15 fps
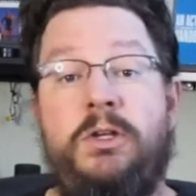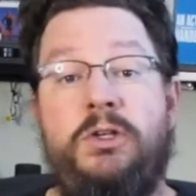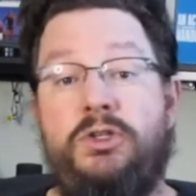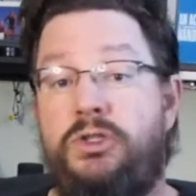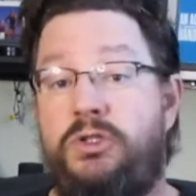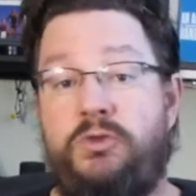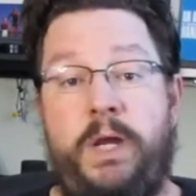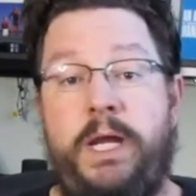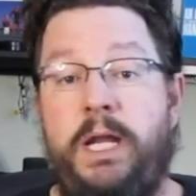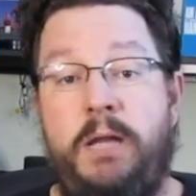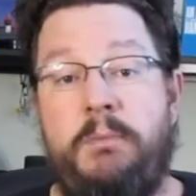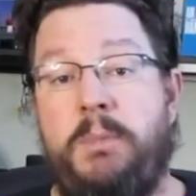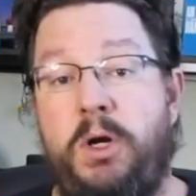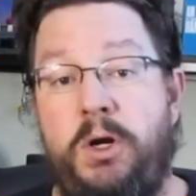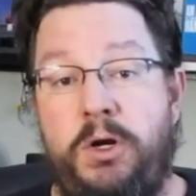Straight
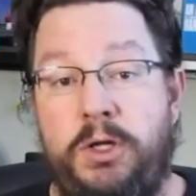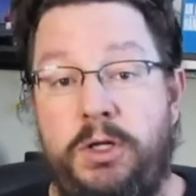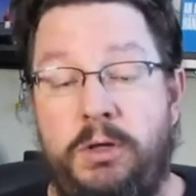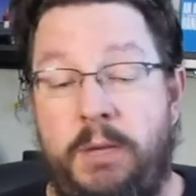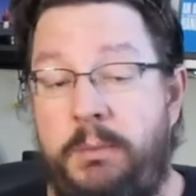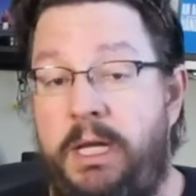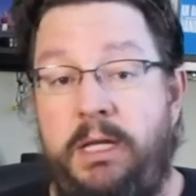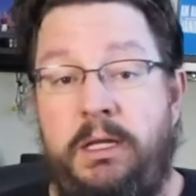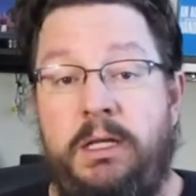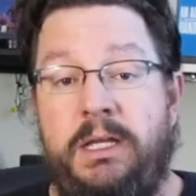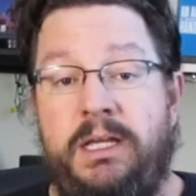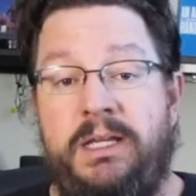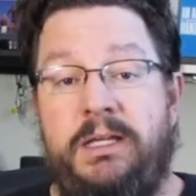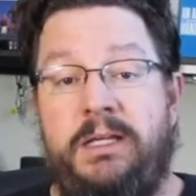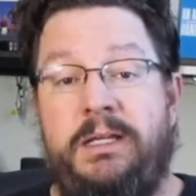up murder you. I mean,
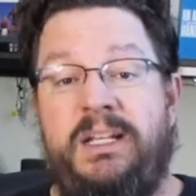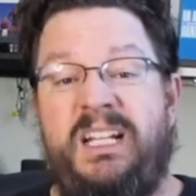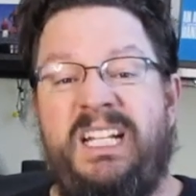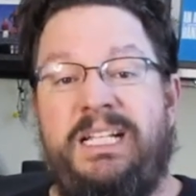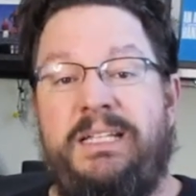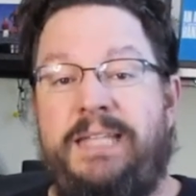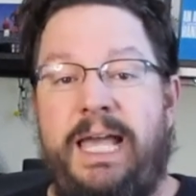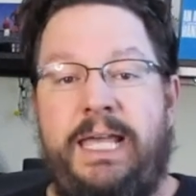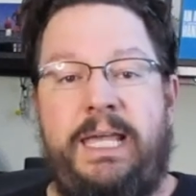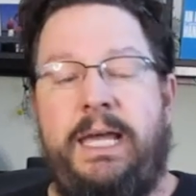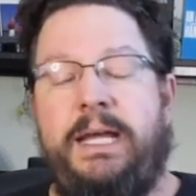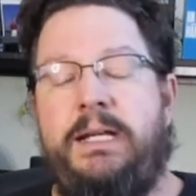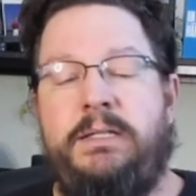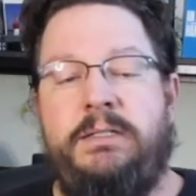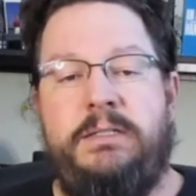that
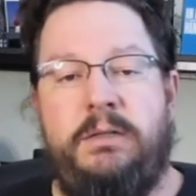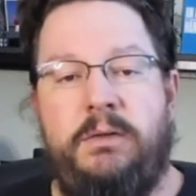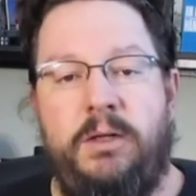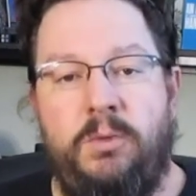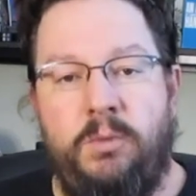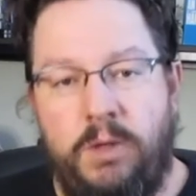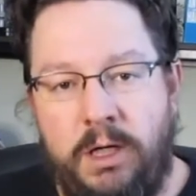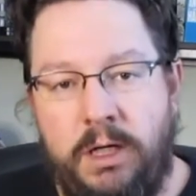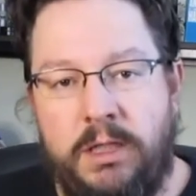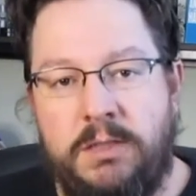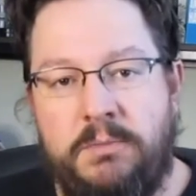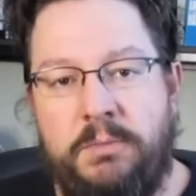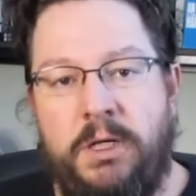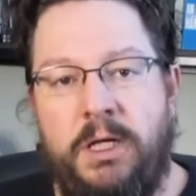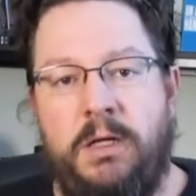kind of deterrent works,
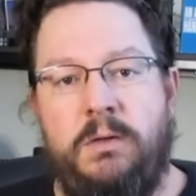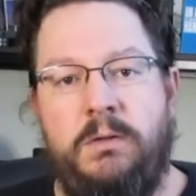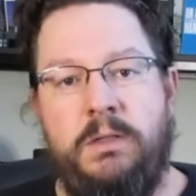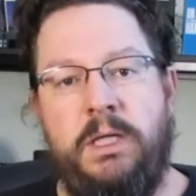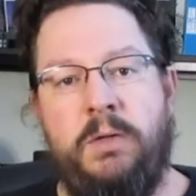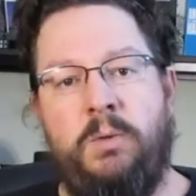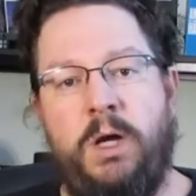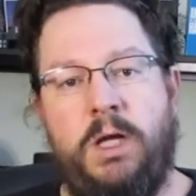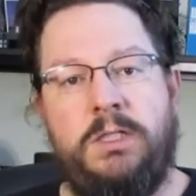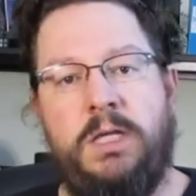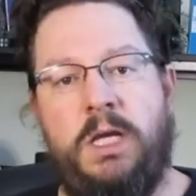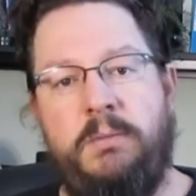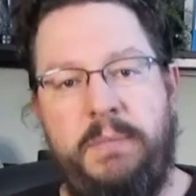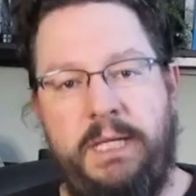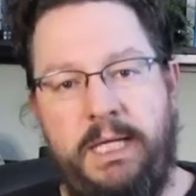bro. It works
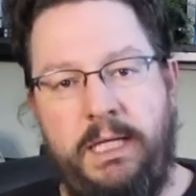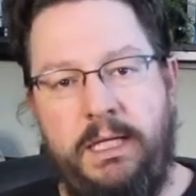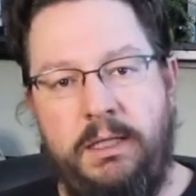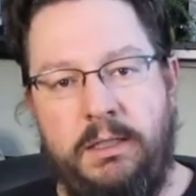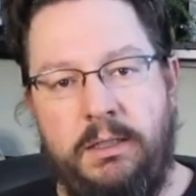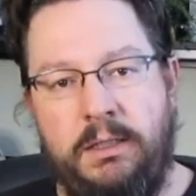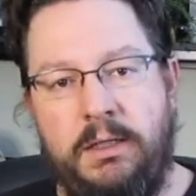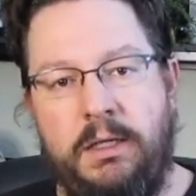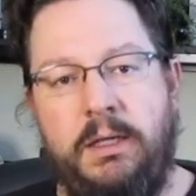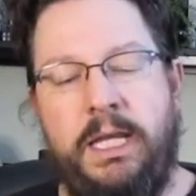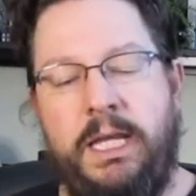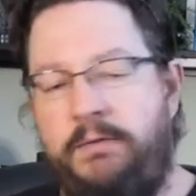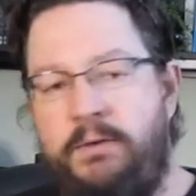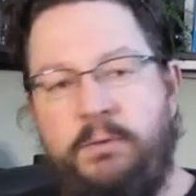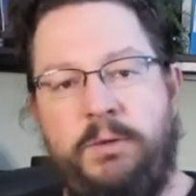on me.
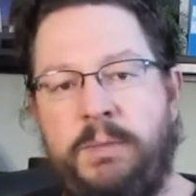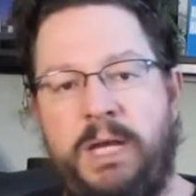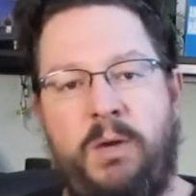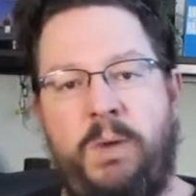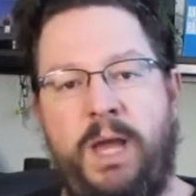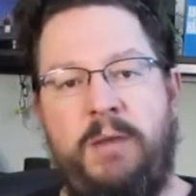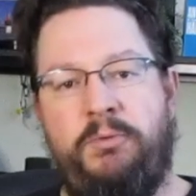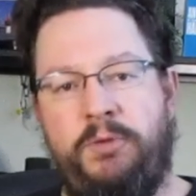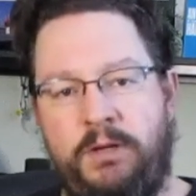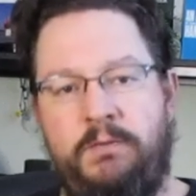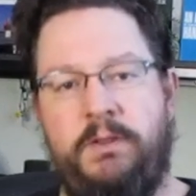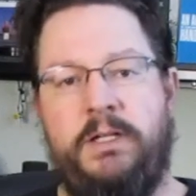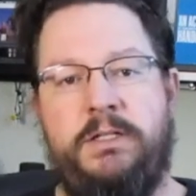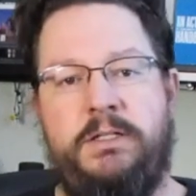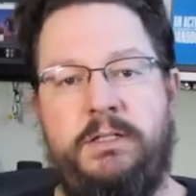Even with my white
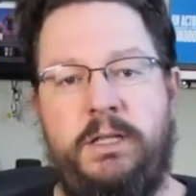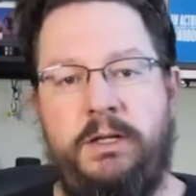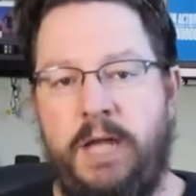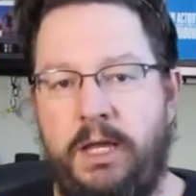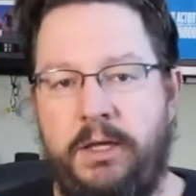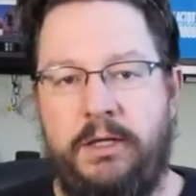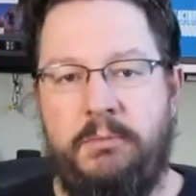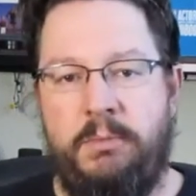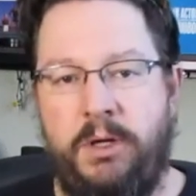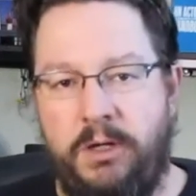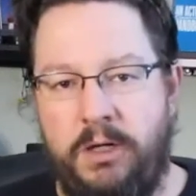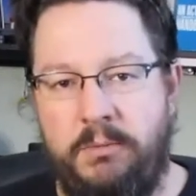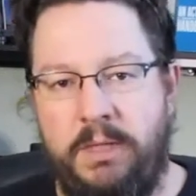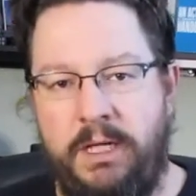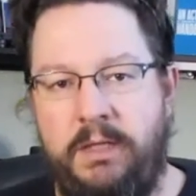privilege. They're not going to
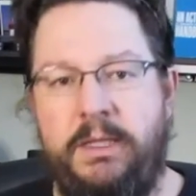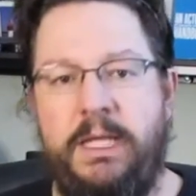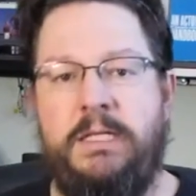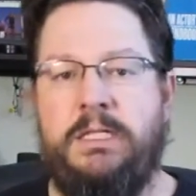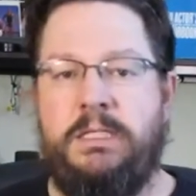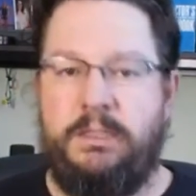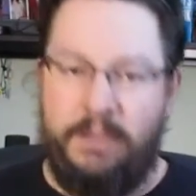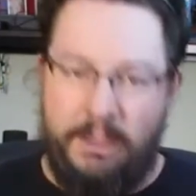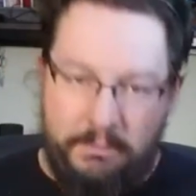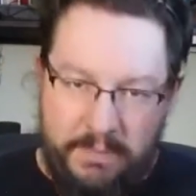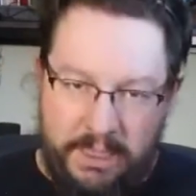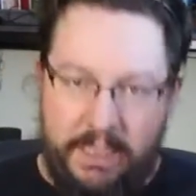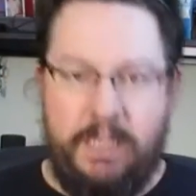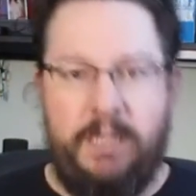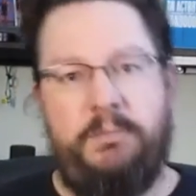murder me. They just lump
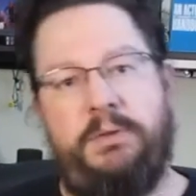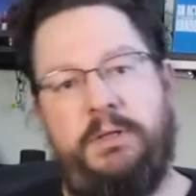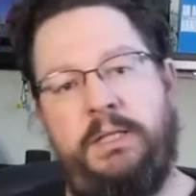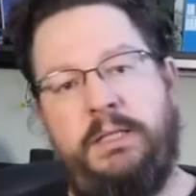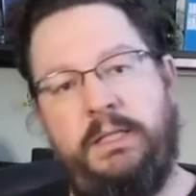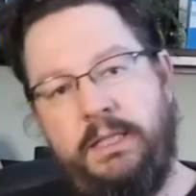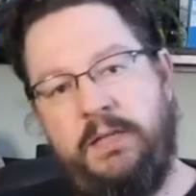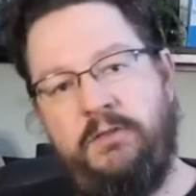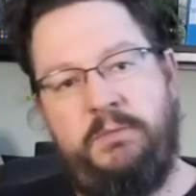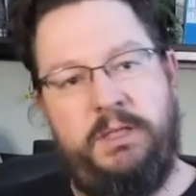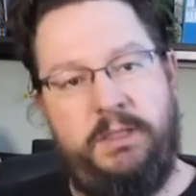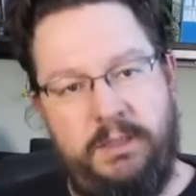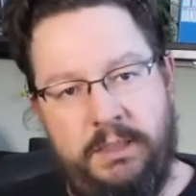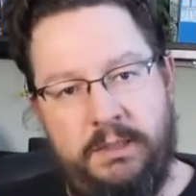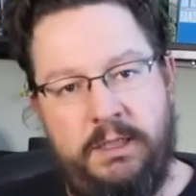me up and then leave
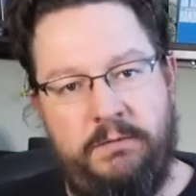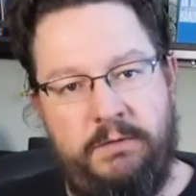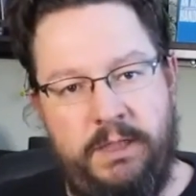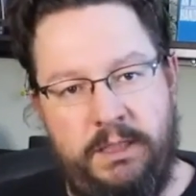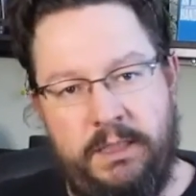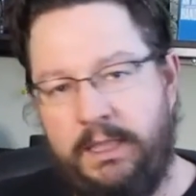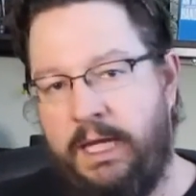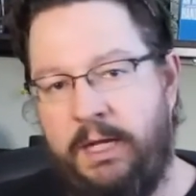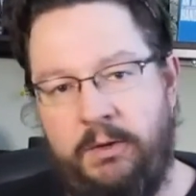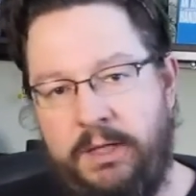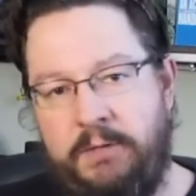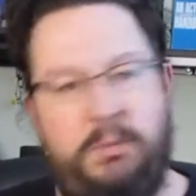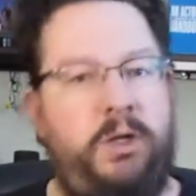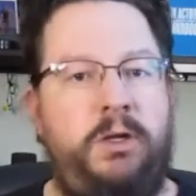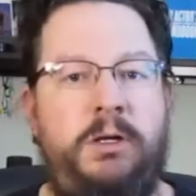me, you know what I mean? Like, I don't
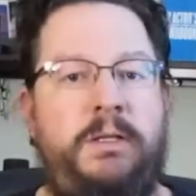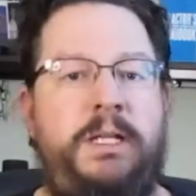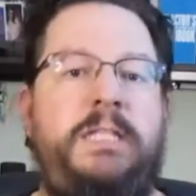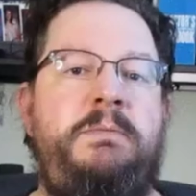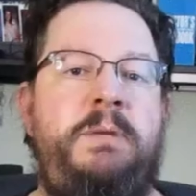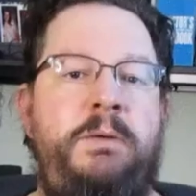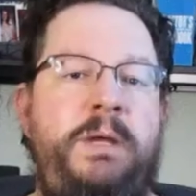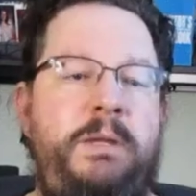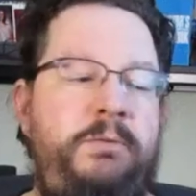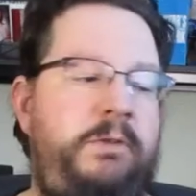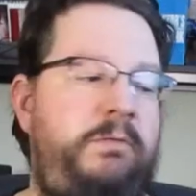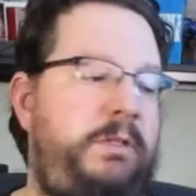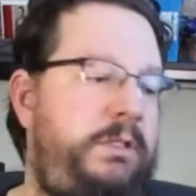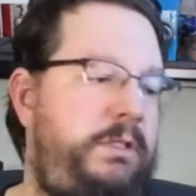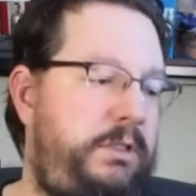get murdered. That's my white
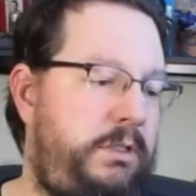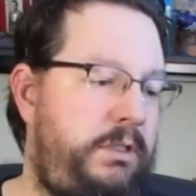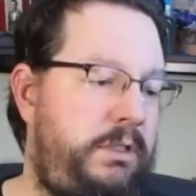privilege.